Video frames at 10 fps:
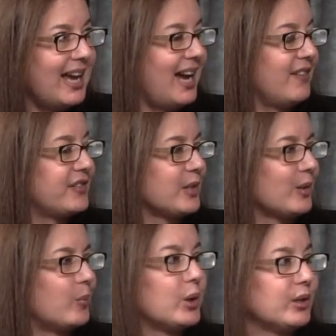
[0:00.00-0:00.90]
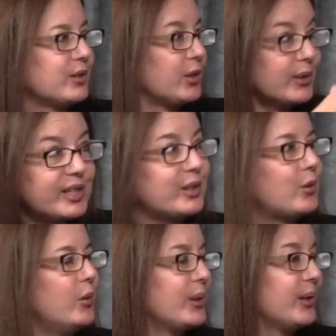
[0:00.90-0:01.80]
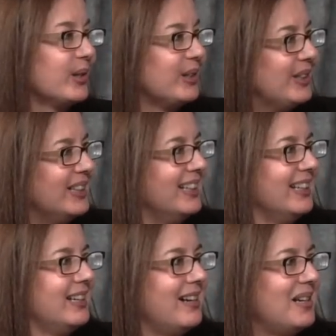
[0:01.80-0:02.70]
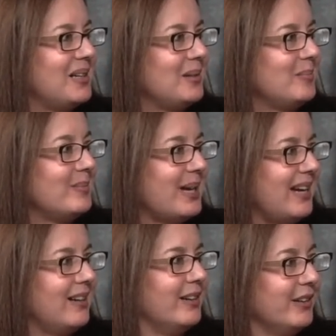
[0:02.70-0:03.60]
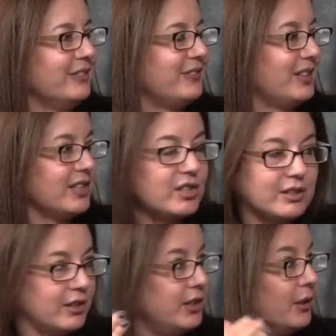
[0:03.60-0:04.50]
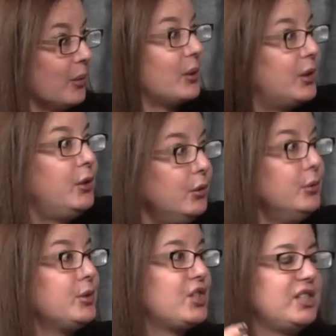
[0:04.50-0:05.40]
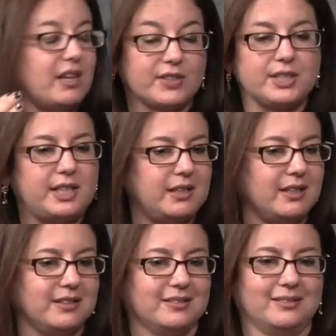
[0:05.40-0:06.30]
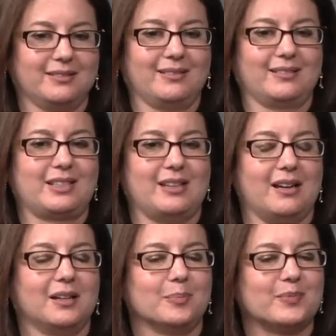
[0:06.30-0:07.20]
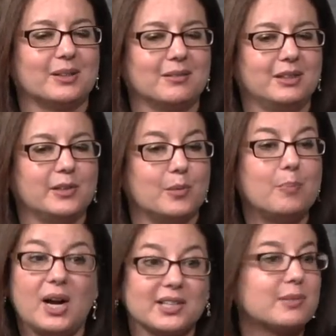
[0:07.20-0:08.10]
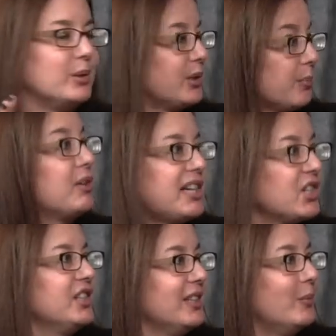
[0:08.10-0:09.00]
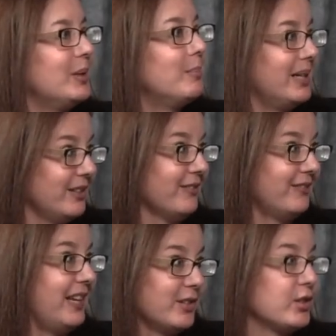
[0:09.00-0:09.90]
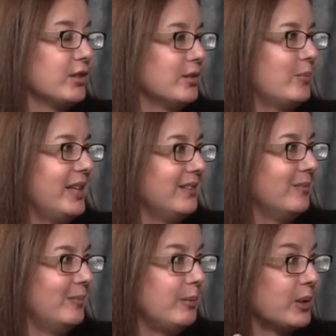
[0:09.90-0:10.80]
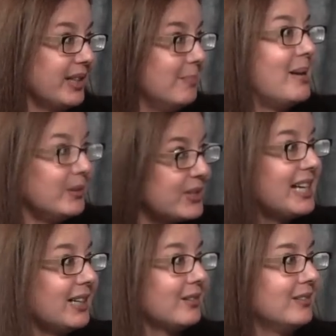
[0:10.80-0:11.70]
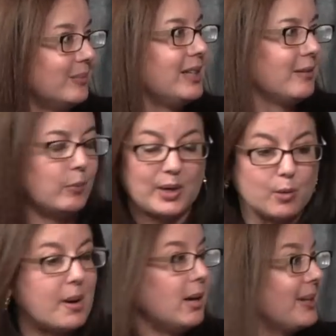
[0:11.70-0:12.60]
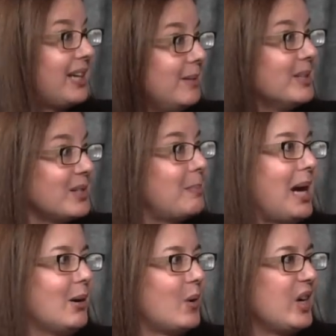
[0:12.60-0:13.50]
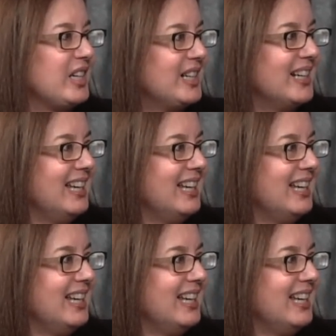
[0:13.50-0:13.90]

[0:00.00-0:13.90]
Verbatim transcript: after we're turning the corner mm-hmm. um, of this, you know, huge, devastating, um, you know, possible depression that we might have entered when we were in meltdown, right. when, when Obama came into power